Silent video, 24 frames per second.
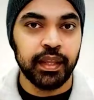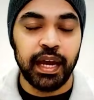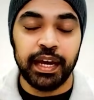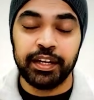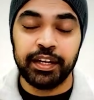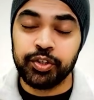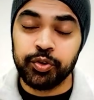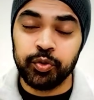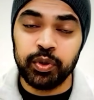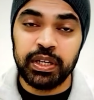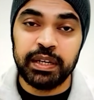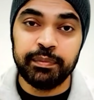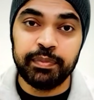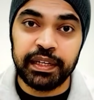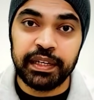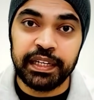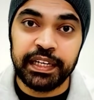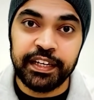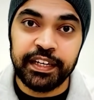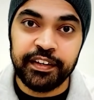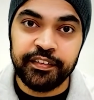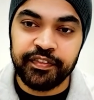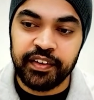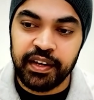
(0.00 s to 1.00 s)
truly
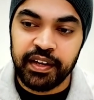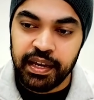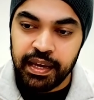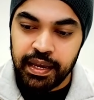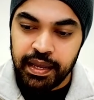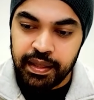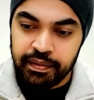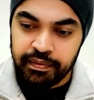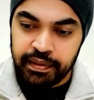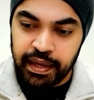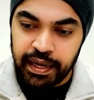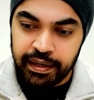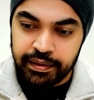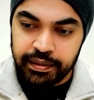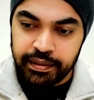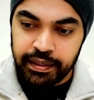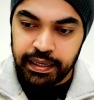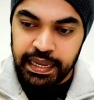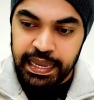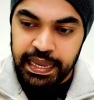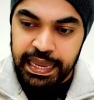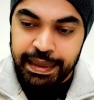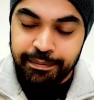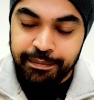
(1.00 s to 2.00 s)
believe that
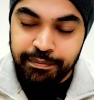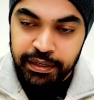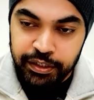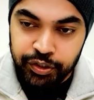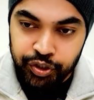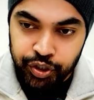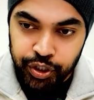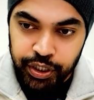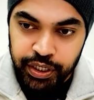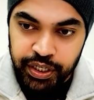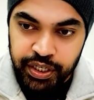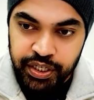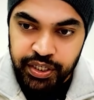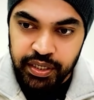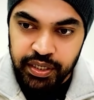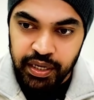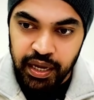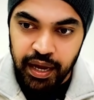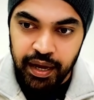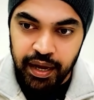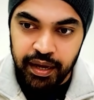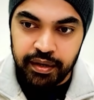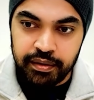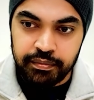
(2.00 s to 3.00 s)
images
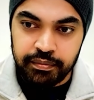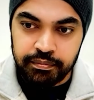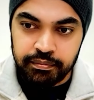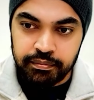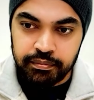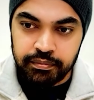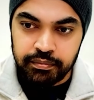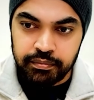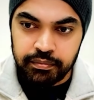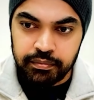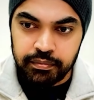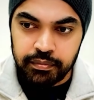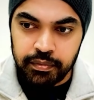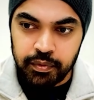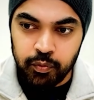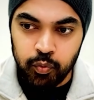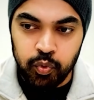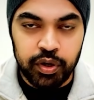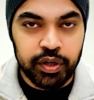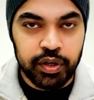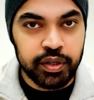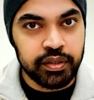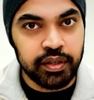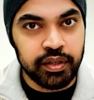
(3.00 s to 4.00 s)
are
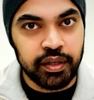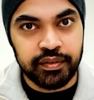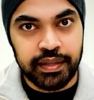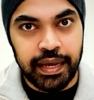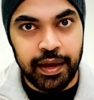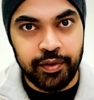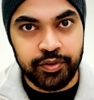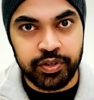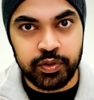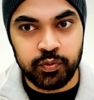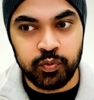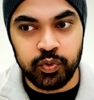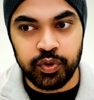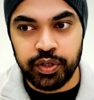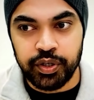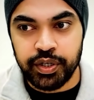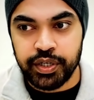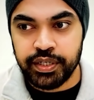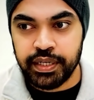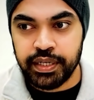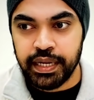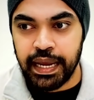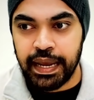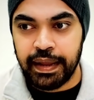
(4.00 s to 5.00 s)
worth 1,000
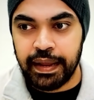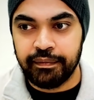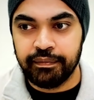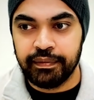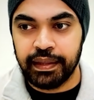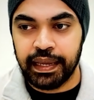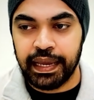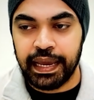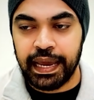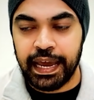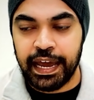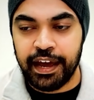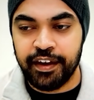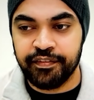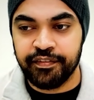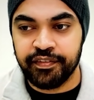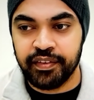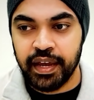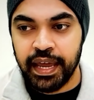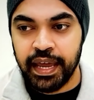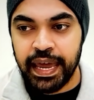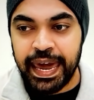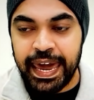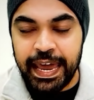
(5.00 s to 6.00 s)
words, and they have
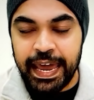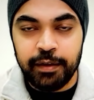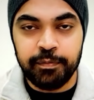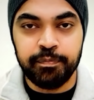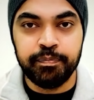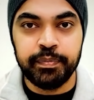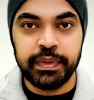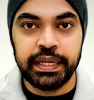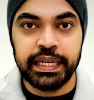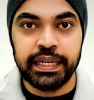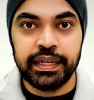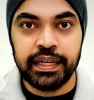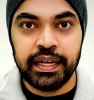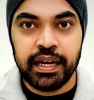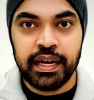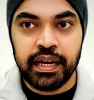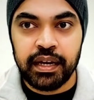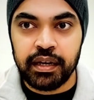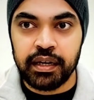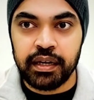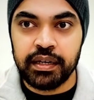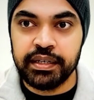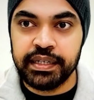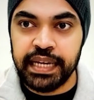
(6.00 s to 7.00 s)
helped me
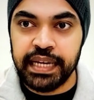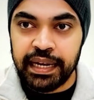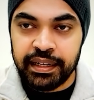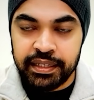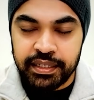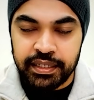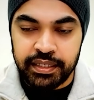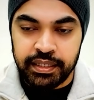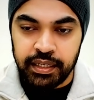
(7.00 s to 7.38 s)
condense the